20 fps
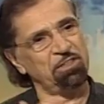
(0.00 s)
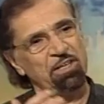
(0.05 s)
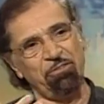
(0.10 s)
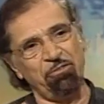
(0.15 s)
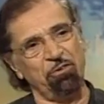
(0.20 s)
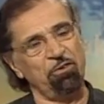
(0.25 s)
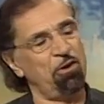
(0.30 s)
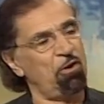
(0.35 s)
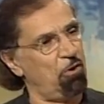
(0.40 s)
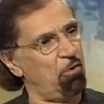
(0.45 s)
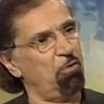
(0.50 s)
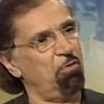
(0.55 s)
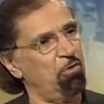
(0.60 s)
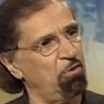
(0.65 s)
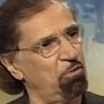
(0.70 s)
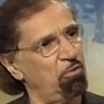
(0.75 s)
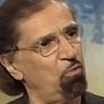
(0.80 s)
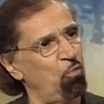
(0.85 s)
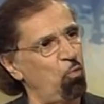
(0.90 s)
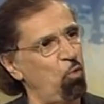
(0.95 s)
never know
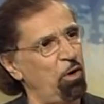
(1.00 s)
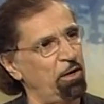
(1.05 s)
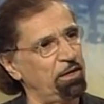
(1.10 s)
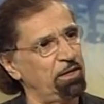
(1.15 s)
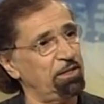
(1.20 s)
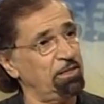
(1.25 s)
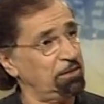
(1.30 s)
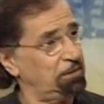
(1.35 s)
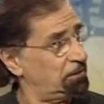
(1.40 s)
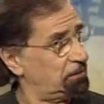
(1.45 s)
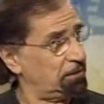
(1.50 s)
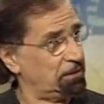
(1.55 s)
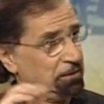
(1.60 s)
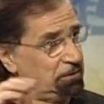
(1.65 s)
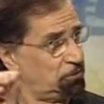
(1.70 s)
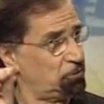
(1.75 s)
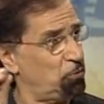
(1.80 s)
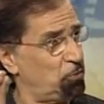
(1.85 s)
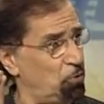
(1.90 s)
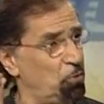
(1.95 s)
what is a
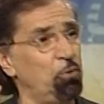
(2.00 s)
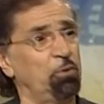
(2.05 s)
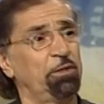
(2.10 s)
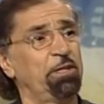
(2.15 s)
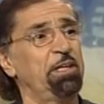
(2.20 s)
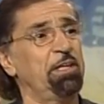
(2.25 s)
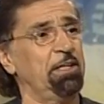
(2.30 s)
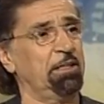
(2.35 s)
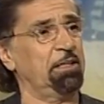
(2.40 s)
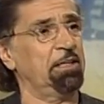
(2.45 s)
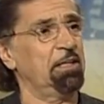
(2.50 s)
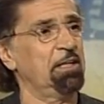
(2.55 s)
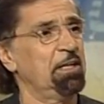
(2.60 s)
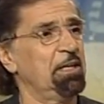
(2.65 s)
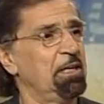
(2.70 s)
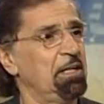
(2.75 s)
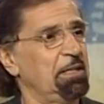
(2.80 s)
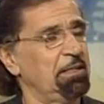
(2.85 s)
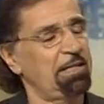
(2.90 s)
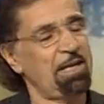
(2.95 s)
so-called hit.
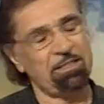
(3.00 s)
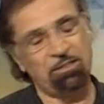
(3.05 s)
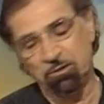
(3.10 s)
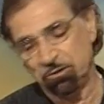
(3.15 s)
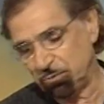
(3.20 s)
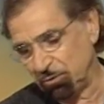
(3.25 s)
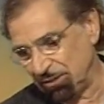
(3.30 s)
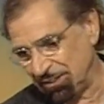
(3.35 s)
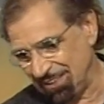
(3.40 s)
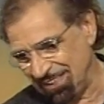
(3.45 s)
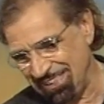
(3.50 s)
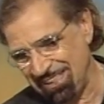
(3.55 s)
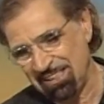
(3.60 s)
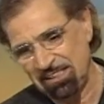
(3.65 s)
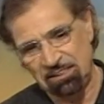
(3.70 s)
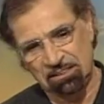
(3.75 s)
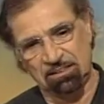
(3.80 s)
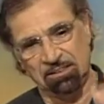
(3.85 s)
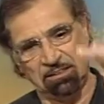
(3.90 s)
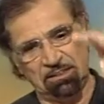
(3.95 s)
That just was an
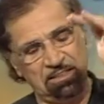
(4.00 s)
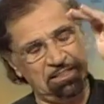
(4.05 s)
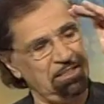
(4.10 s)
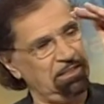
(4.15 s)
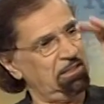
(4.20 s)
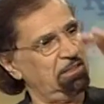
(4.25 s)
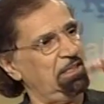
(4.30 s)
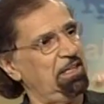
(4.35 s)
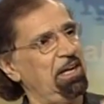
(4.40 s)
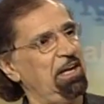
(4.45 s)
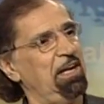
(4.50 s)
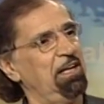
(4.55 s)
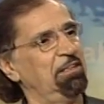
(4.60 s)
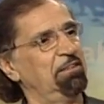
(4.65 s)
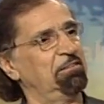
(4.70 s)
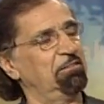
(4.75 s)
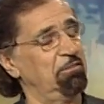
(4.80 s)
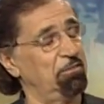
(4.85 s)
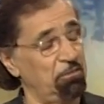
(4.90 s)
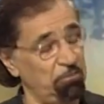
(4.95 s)
instant hit,
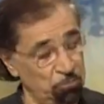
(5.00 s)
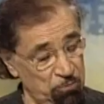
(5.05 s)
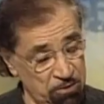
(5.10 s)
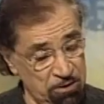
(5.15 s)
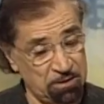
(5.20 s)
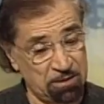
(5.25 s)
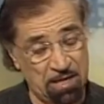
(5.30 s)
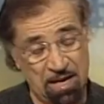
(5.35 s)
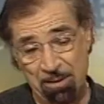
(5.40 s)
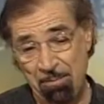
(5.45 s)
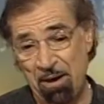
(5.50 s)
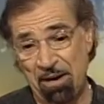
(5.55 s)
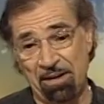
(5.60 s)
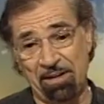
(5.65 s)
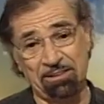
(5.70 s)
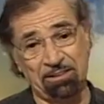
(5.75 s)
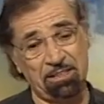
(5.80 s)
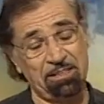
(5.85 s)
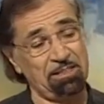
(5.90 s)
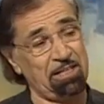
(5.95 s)
and it came out,
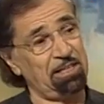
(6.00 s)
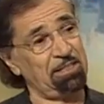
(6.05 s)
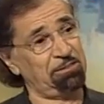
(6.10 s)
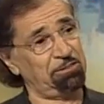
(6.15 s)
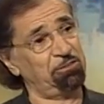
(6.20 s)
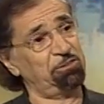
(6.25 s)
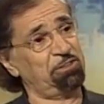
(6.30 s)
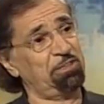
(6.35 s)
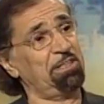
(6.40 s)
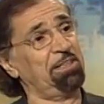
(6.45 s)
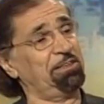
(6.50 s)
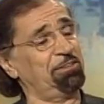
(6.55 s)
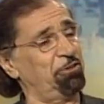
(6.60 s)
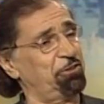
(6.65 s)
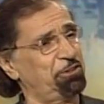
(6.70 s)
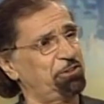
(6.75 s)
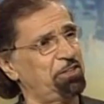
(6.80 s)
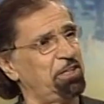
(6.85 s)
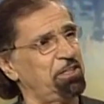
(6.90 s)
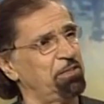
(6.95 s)
as you said, as our
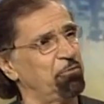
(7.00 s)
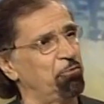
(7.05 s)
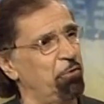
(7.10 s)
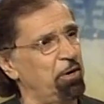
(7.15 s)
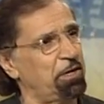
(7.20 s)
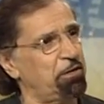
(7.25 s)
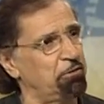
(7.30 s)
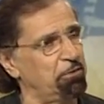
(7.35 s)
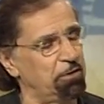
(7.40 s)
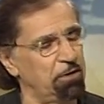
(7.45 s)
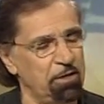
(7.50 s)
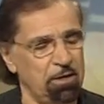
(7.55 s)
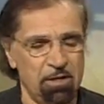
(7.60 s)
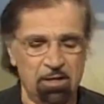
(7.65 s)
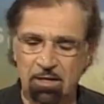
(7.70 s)
second record.